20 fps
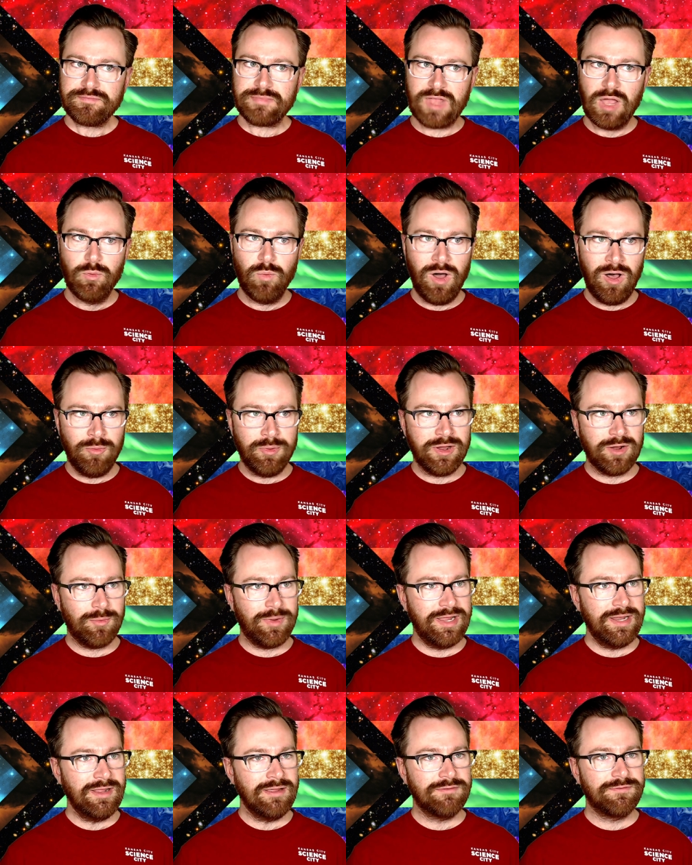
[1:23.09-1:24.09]
And while we are
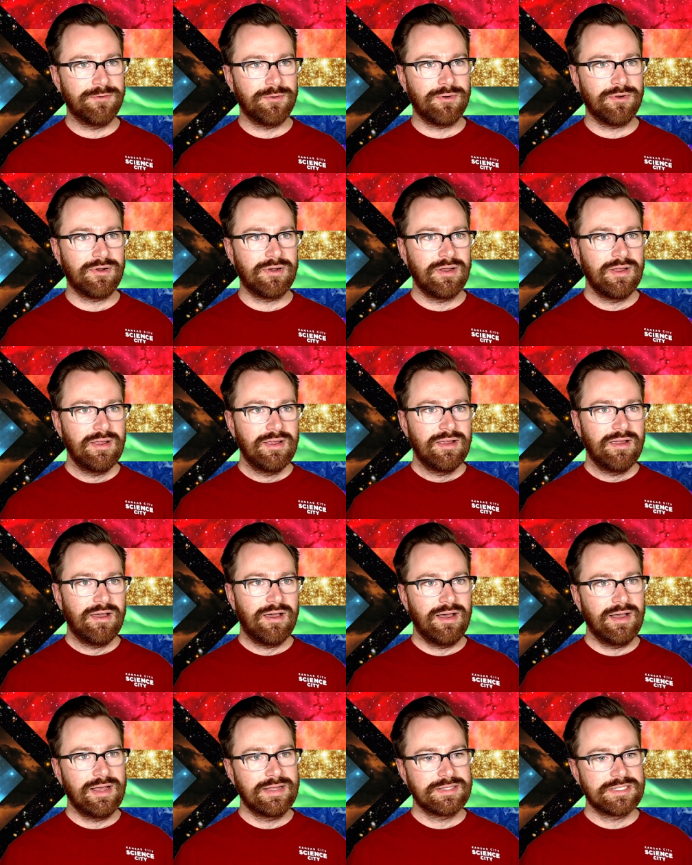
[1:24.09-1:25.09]
waiting for uh,